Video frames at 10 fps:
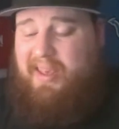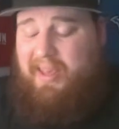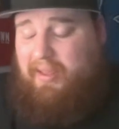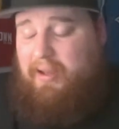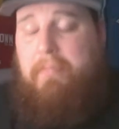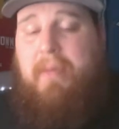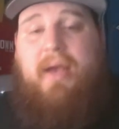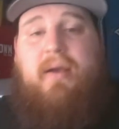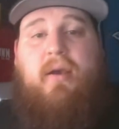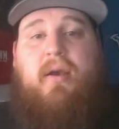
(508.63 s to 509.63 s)
he's going to
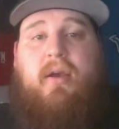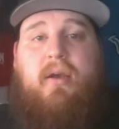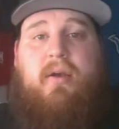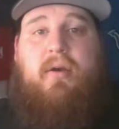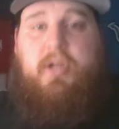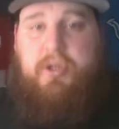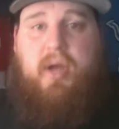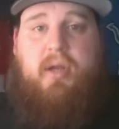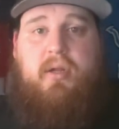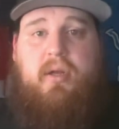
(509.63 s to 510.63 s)
make a
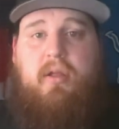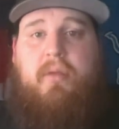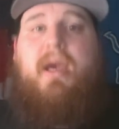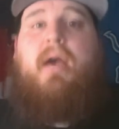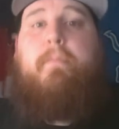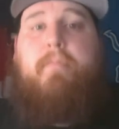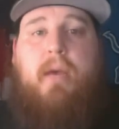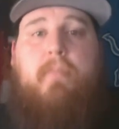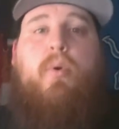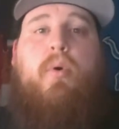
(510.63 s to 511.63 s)
trade. He's going to make a
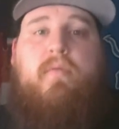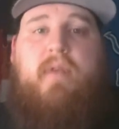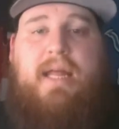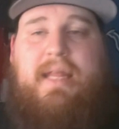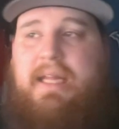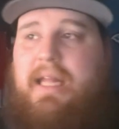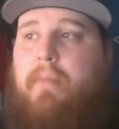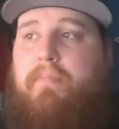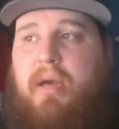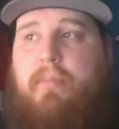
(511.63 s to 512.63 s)
big move, and I think that a
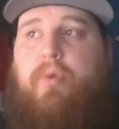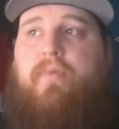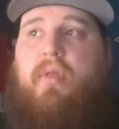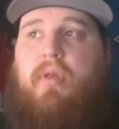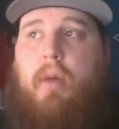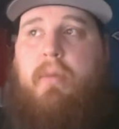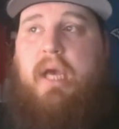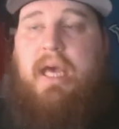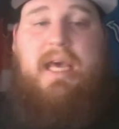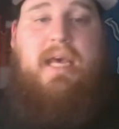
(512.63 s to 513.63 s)
big move is coming,
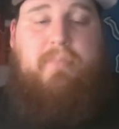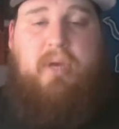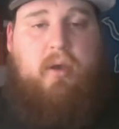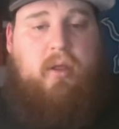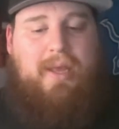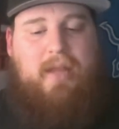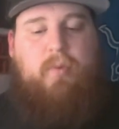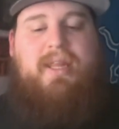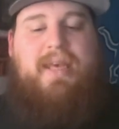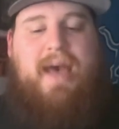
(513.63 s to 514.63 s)
because that's
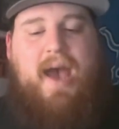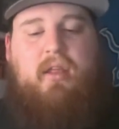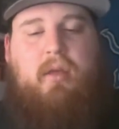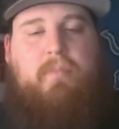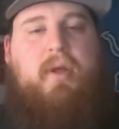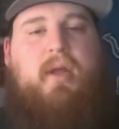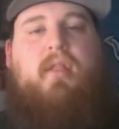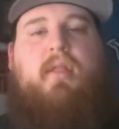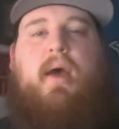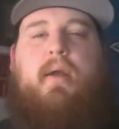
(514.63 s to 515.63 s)
what the Yzerplan
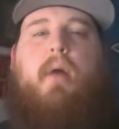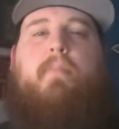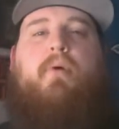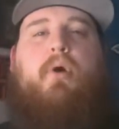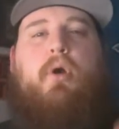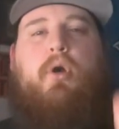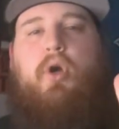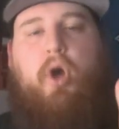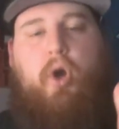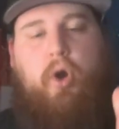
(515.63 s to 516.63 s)
set up.
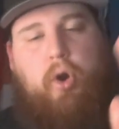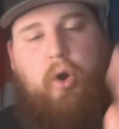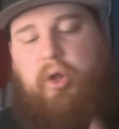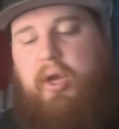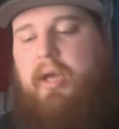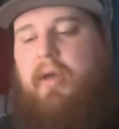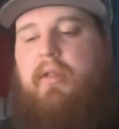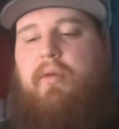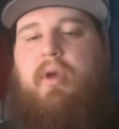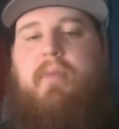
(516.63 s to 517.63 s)
Early in
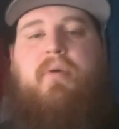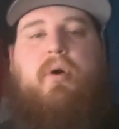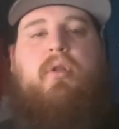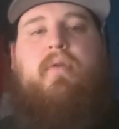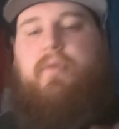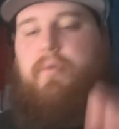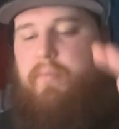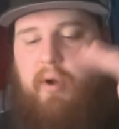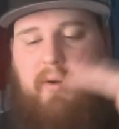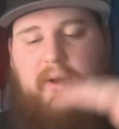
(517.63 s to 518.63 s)
the rebuild, if you
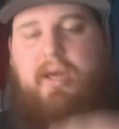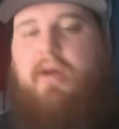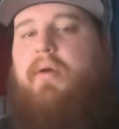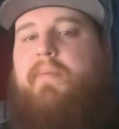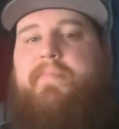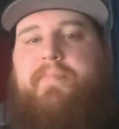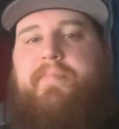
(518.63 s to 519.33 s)
weren't here,